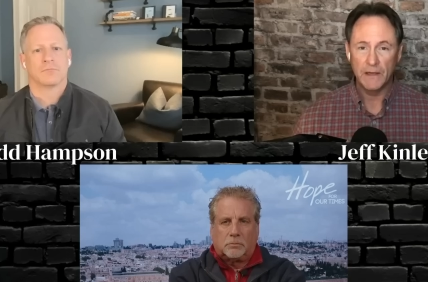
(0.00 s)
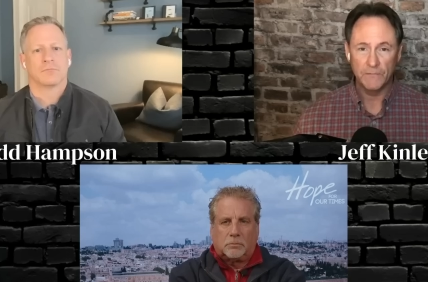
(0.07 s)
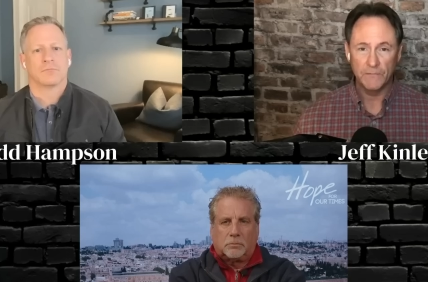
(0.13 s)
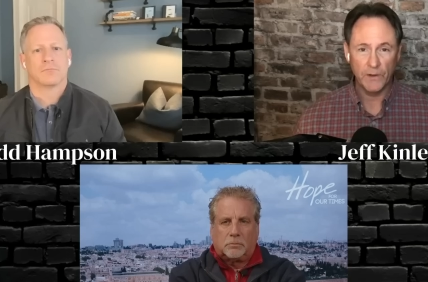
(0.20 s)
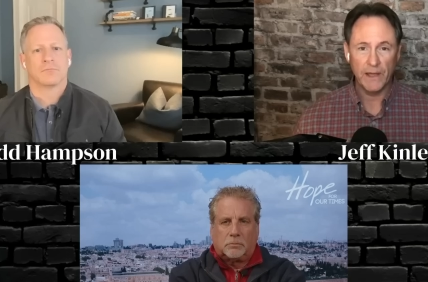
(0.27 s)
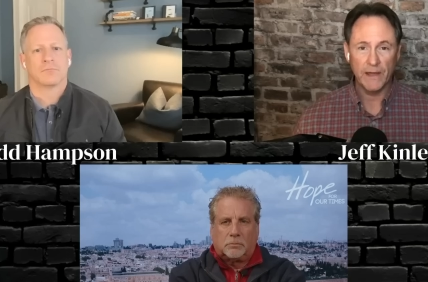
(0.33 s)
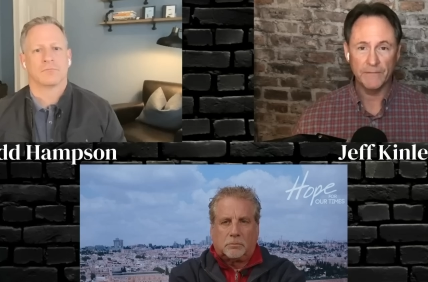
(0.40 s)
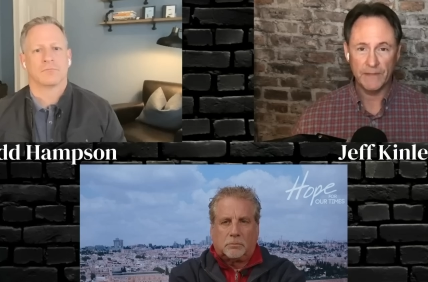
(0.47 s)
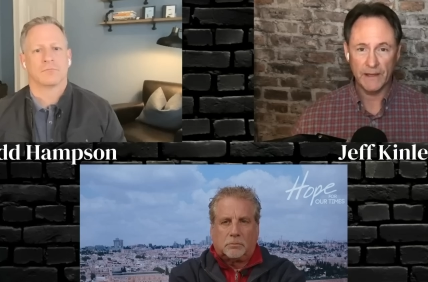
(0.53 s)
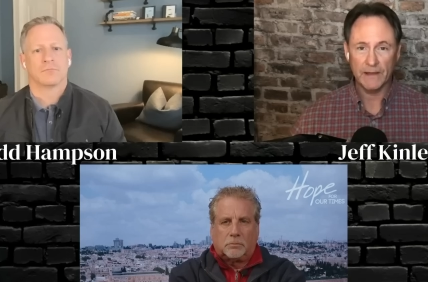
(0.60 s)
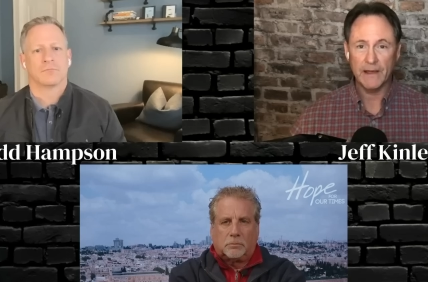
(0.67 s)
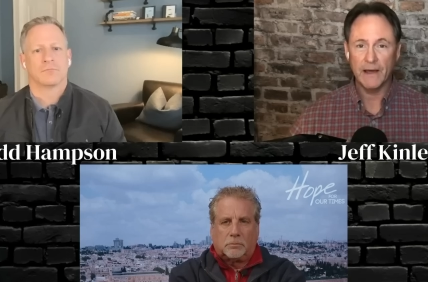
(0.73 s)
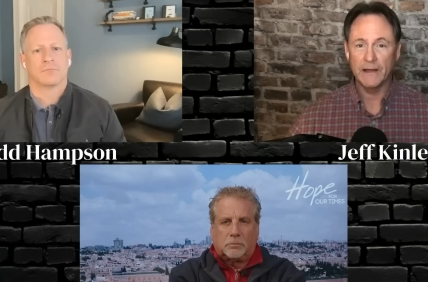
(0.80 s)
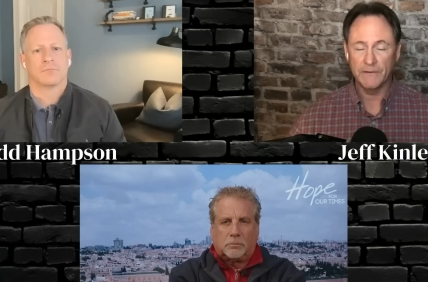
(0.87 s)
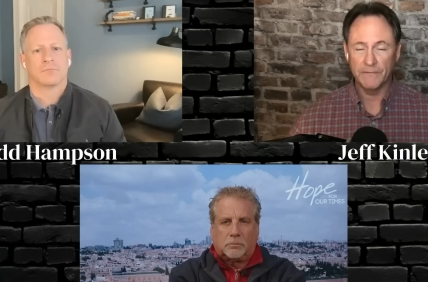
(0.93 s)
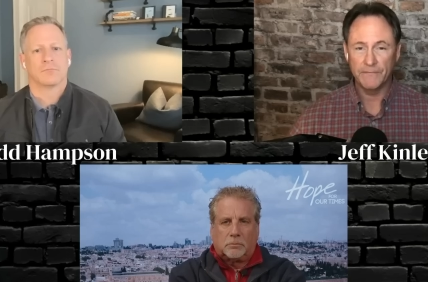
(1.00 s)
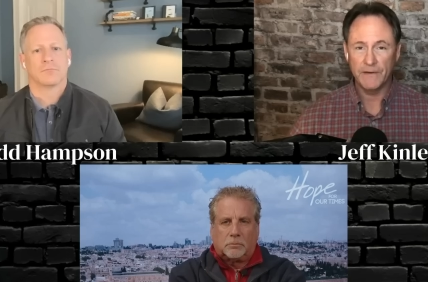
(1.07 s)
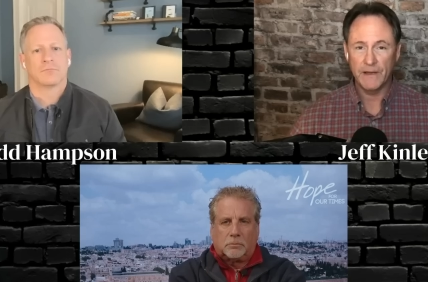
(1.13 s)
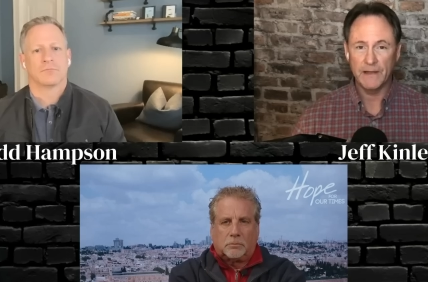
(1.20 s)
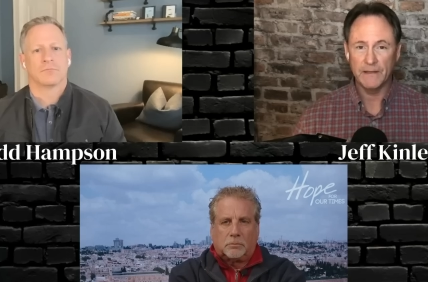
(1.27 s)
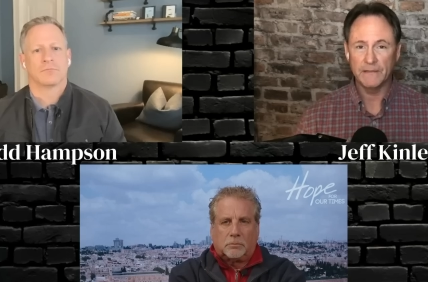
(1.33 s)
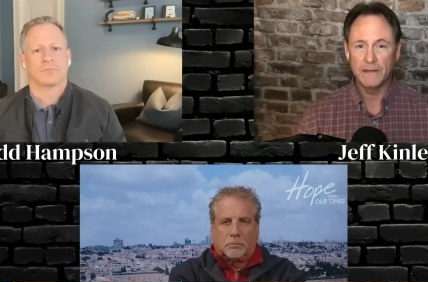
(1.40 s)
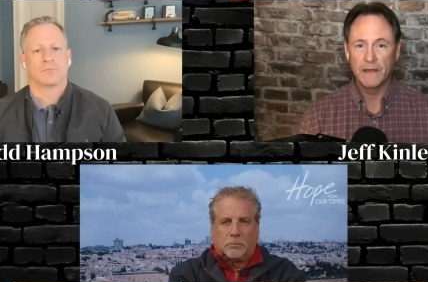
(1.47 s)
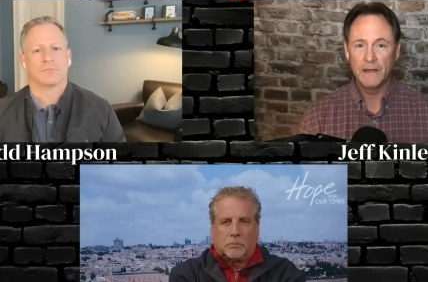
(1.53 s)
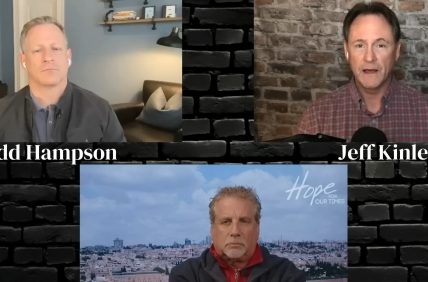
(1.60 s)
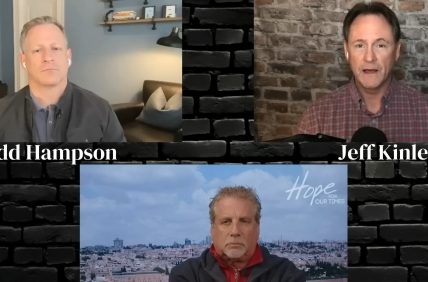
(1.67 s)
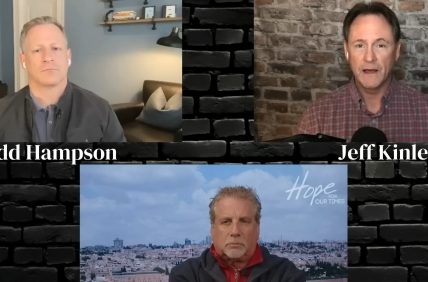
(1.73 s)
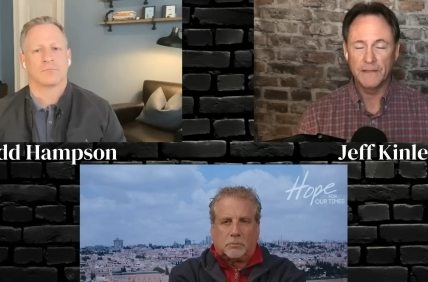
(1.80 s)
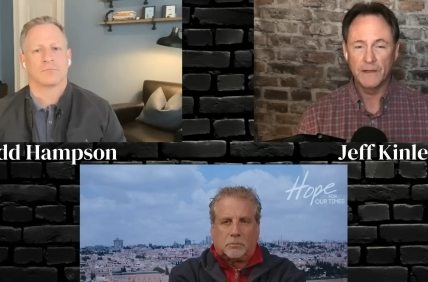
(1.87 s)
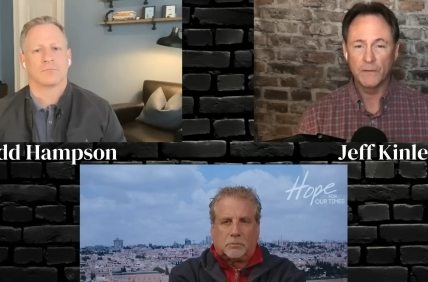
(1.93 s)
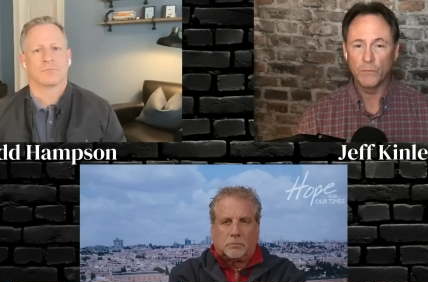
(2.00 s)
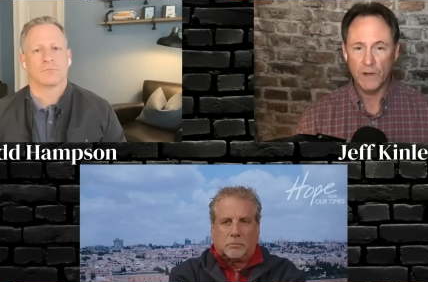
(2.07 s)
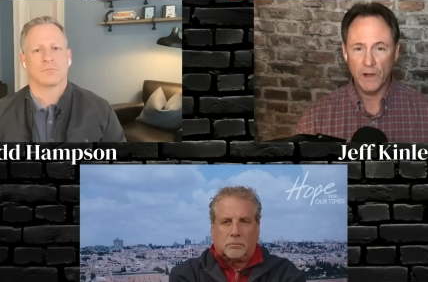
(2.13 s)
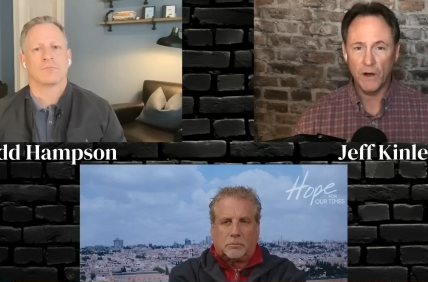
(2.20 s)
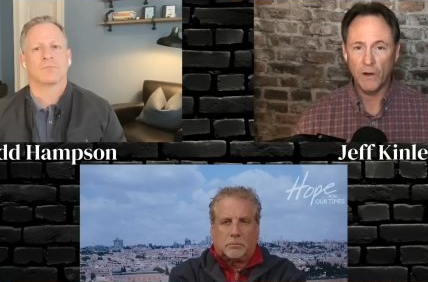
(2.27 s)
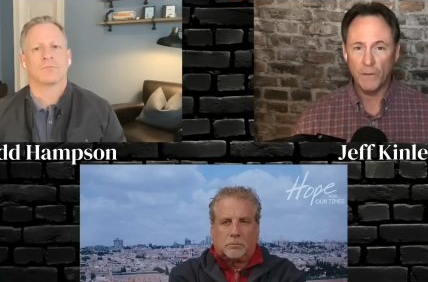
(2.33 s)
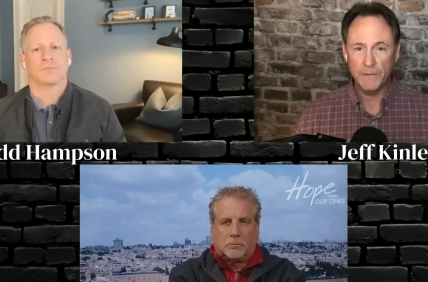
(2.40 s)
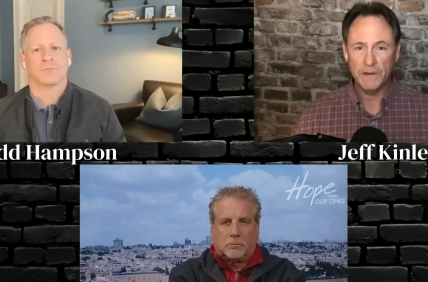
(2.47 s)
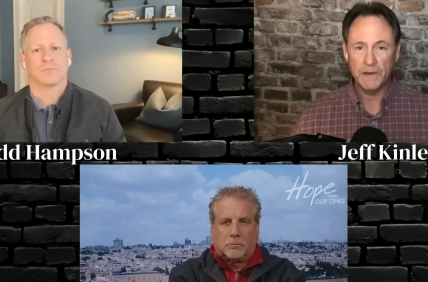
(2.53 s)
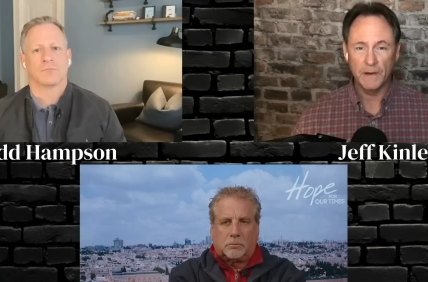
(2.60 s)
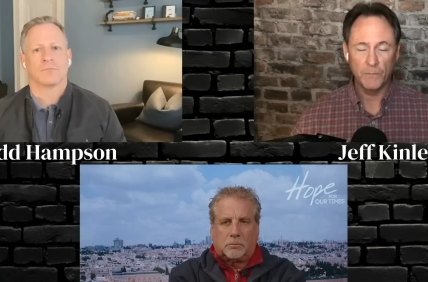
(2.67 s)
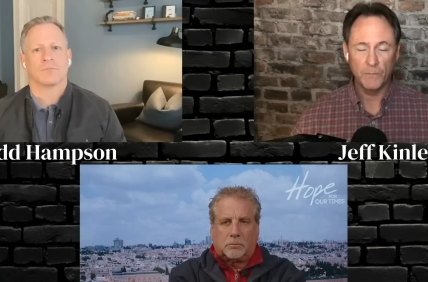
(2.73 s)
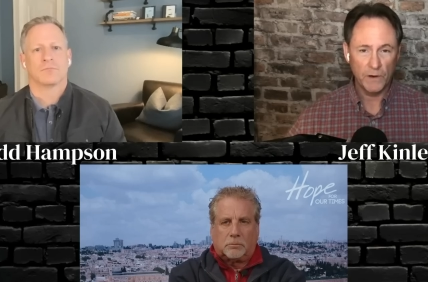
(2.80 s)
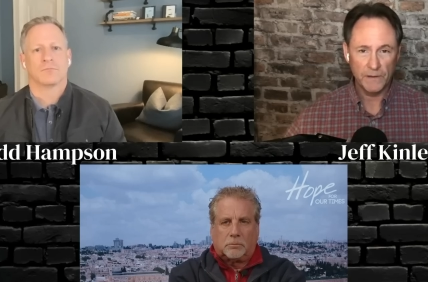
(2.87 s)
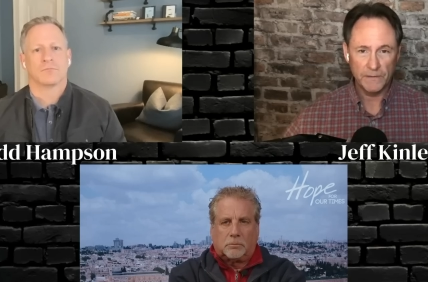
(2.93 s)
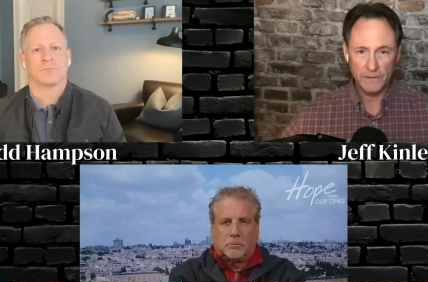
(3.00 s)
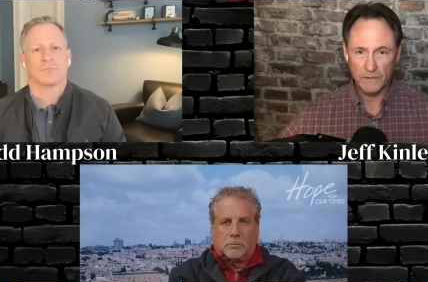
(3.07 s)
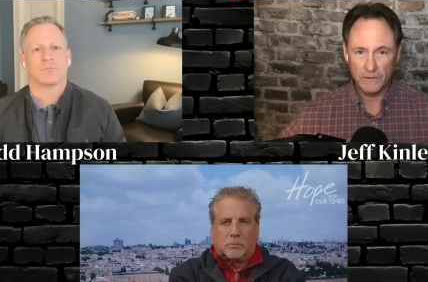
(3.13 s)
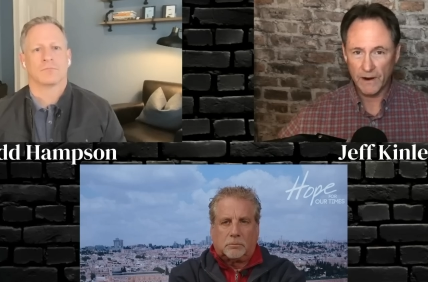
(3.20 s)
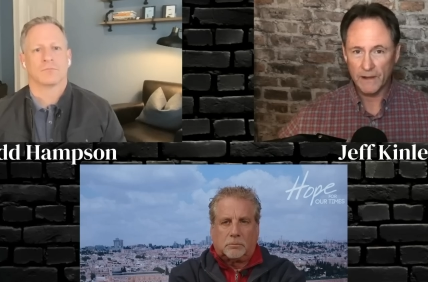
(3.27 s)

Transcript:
Speaker 1: have that kind of faith, uh, then we all become one. The ground